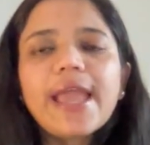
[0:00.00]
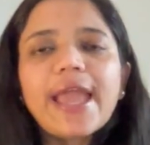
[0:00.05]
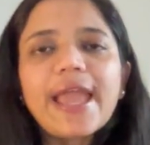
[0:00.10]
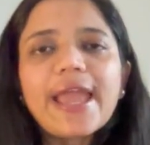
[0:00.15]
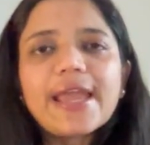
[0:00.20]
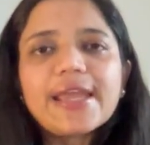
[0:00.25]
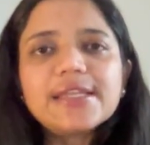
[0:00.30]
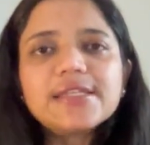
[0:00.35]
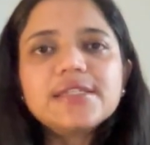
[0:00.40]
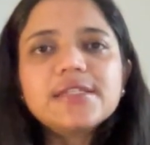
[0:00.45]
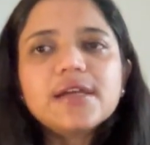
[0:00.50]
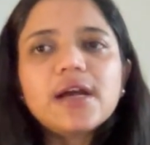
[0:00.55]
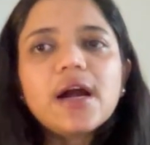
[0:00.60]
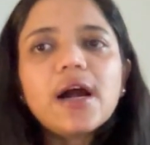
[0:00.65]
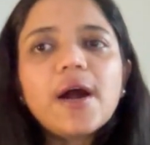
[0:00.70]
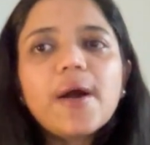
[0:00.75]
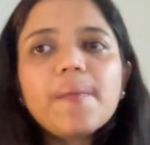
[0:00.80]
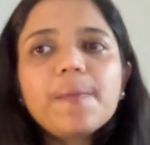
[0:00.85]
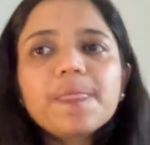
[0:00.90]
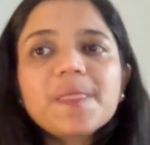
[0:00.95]
And
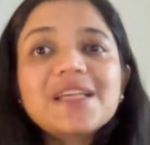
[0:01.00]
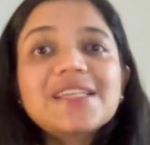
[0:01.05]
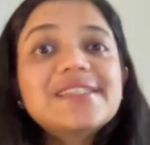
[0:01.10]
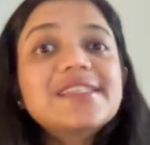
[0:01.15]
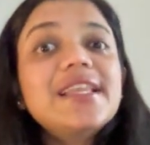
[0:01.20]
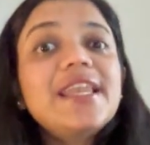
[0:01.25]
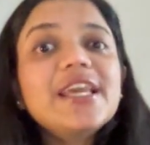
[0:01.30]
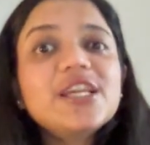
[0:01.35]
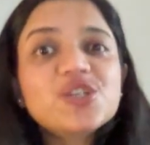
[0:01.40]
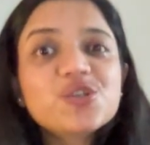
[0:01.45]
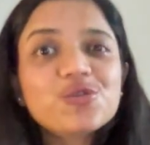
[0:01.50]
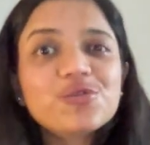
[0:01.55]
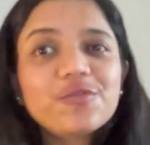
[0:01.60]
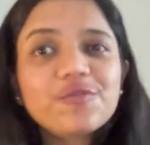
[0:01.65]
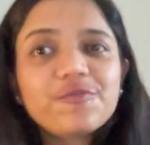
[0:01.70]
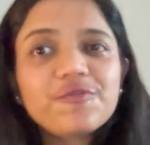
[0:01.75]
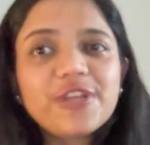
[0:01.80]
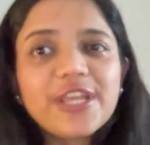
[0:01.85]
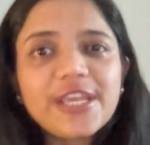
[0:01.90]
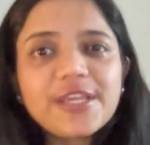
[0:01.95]
selection
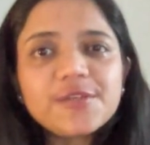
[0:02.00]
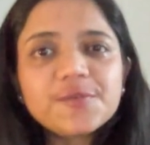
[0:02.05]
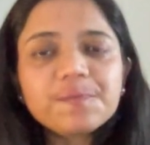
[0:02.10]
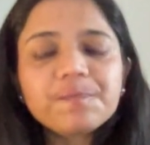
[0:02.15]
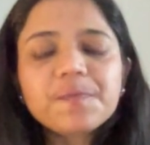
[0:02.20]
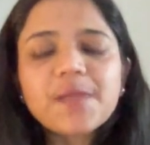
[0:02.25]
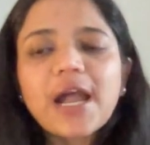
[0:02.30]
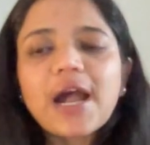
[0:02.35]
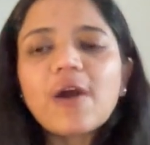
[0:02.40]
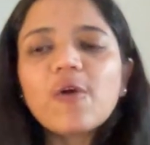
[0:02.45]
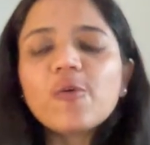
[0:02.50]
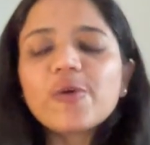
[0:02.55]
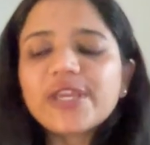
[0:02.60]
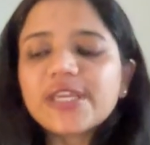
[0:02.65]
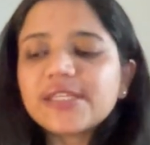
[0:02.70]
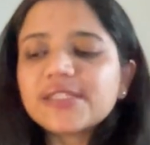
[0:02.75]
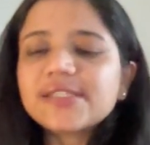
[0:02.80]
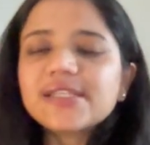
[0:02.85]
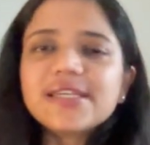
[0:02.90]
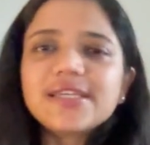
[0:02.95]
of date, how
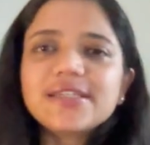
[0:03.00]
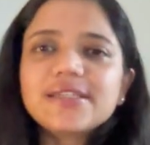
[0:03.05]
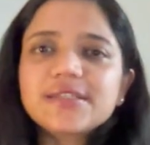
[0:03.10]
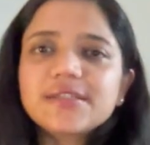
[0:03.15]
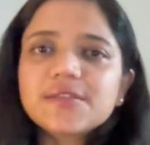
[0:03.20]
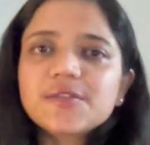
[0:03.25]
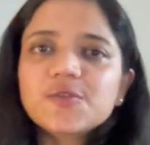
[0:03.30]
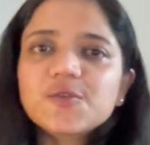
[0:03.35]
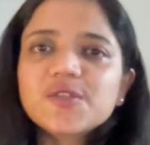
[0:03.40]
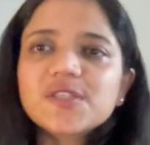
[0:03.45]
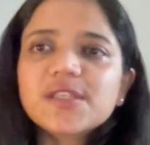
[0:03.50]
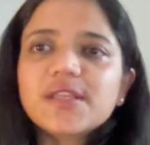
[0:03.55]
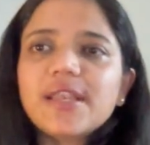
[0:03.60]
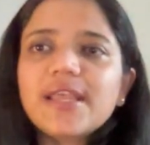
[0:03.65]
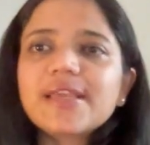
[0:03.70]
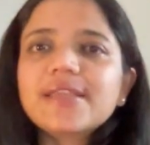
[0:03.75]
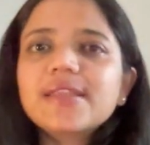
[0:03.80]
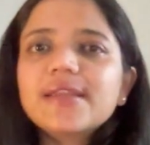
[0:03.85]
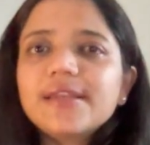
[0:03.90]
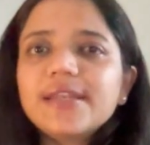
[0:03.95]
easy it is to
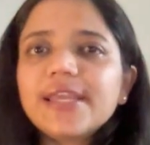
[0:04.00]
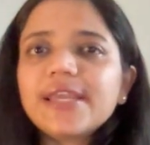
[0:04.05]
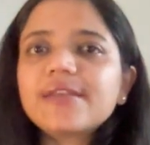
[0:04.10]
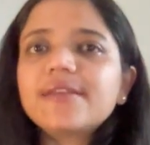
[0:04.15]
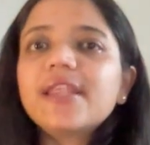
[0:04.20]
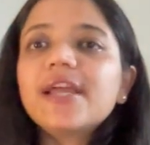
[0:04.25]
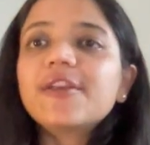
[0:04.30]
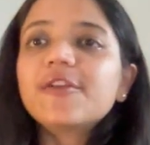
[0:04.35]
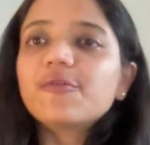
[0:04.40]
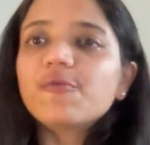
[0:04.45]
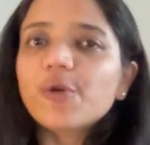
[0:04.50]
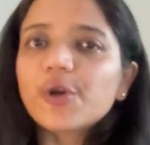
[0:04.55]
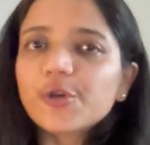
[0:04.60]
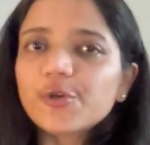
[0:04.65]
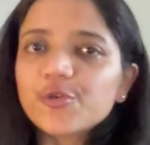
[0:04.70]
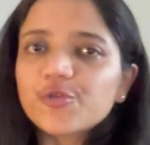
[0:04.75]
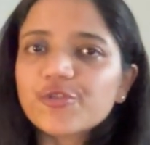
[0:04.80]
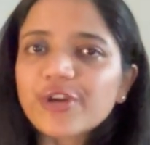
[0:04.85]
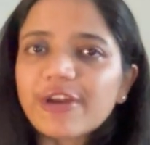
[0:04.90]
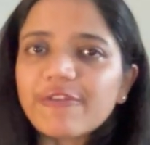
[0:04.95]
select the date that you want
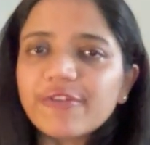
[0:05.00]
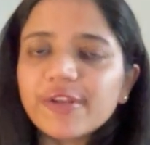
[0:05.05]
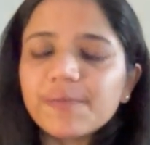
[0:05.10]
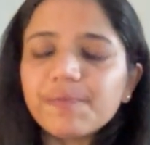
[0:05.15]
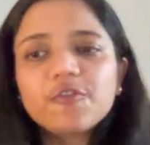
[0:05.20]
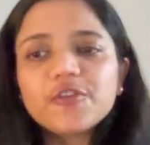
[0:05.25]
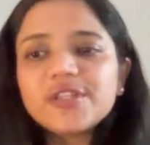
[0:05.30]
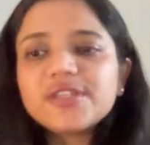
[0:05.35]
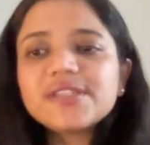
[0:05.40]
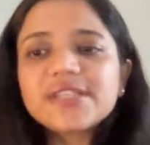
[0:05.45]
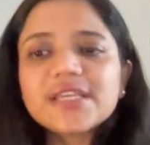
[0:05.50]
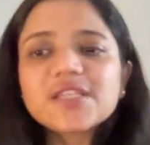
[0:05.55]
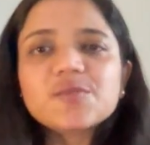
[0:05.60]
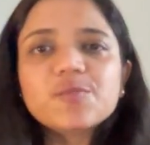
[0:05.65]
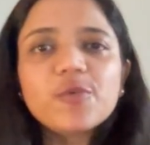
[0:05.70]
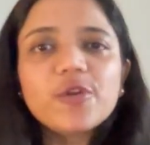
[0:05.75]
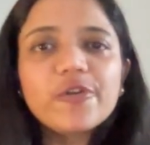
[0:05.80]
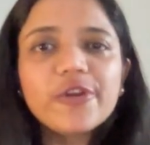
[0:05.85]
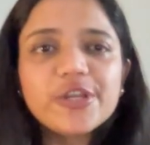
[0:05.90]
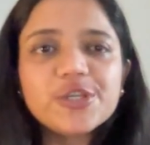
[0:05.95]
to travel. For this
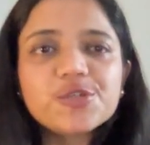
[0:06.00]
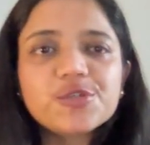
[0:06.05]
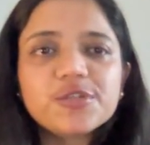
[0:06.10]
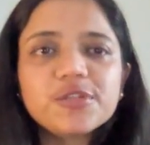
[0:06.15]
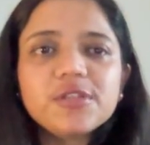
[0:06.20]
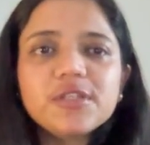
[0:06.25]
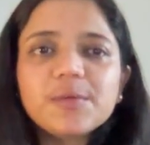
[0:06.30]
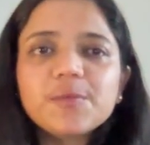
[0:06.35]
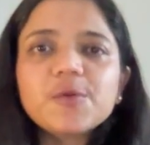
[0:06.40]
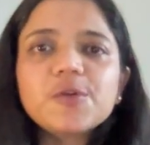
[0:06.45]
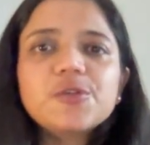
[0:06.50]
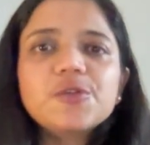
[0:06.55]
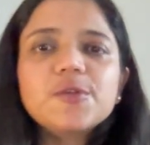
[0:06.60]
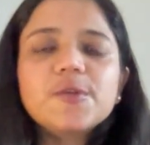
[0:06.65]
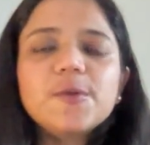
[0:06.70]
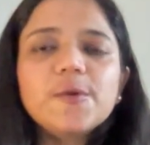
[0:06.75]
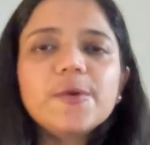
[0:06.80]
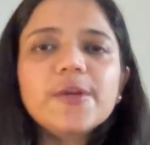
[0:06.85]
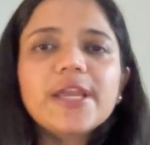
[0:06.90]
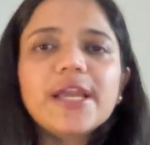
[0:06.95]
exploration, I'm going to
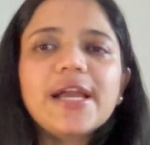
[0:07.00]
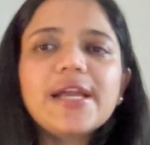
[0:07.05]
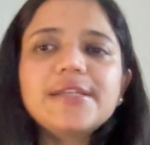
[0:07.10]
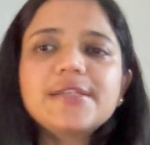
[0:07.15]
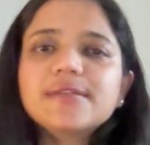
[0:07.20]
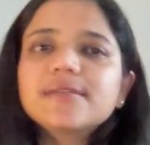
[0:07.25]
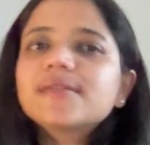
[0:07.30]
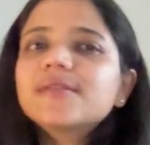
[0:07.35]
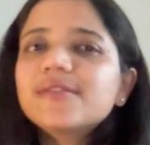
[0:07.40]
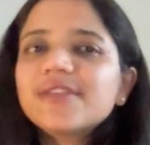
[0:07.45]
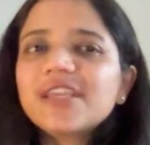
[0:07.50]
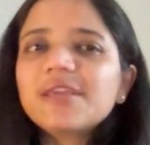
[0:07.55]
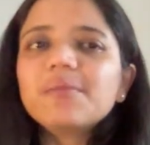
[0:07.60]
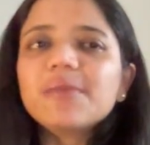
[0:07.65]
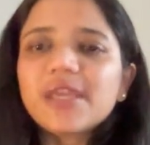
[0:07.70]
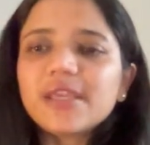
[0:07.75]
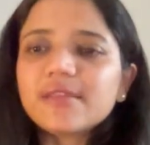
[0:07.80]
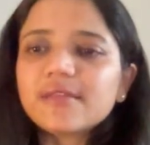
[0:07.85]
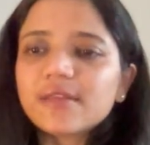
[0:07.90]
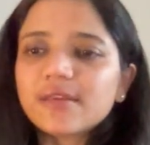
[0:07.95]
look at three
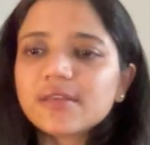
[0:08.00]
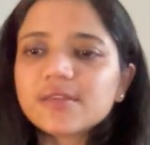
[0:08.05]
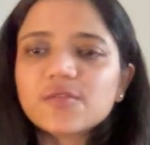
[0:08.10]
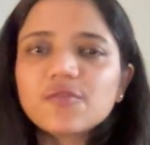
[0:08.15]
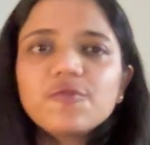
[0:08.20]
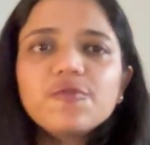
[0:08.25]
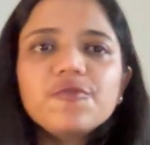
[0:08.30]
main things.